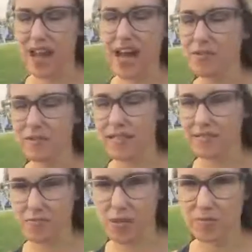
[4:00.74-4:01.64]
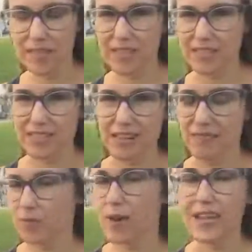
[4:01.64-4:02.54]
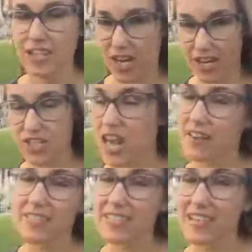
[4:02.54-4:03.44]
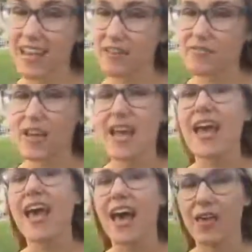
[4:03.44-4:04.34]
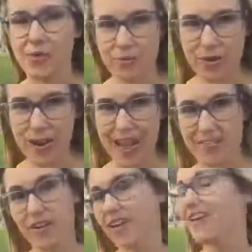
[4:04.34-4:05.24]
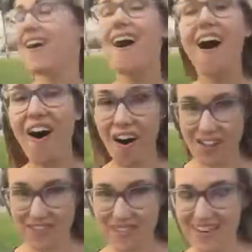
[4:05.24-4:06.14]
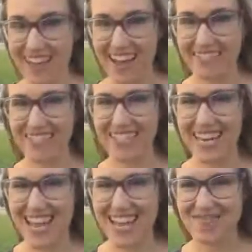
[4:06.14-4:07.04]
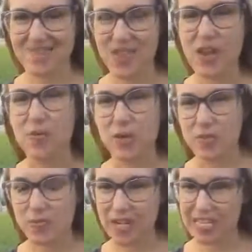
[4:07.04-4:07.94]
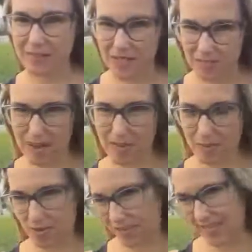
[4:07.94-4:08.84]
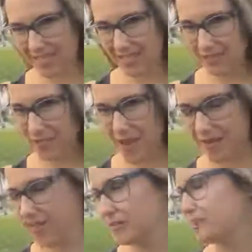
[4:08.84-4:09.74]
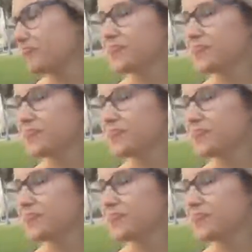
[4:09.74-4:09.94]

Unbelievable, because of the way it changed Henry's life, and through Henry, all of our lives today. Which brings me to my 3rd lesson from Henry,